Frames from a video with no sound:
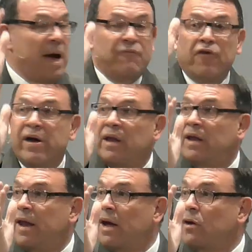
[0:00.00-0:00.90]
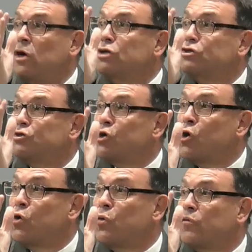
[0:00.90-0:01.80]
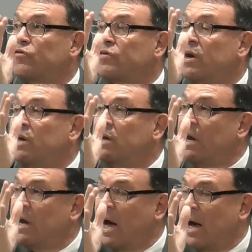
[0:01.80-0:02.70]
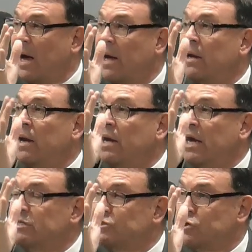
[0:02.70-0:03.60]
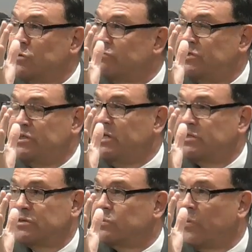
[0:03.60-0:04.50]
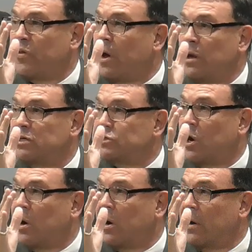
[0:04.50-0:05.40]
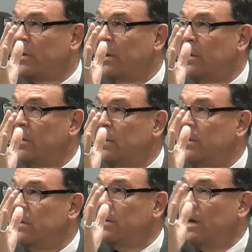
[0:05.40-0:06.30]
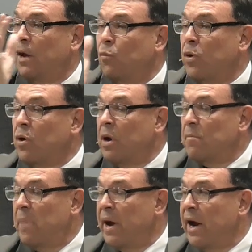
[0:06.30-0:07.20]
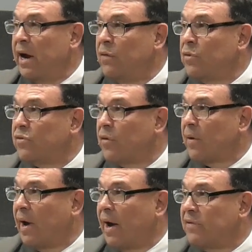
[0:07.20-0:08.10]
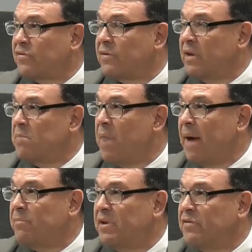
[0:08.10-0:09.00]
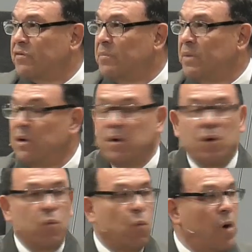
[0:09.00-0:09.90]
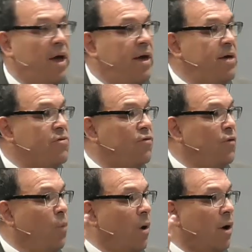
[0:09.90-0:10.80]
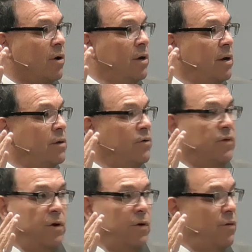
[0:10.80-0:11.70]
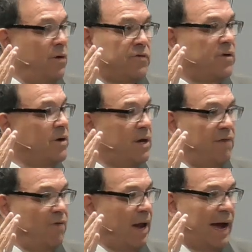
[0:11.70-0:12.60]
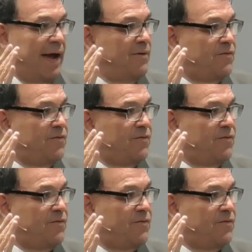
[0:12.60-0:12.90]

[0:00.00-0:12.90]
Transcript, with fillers: Franklin now serves God and serves Jesus with all his heart. And we're buried with Christ in baptism, raised to walk to the newness of life.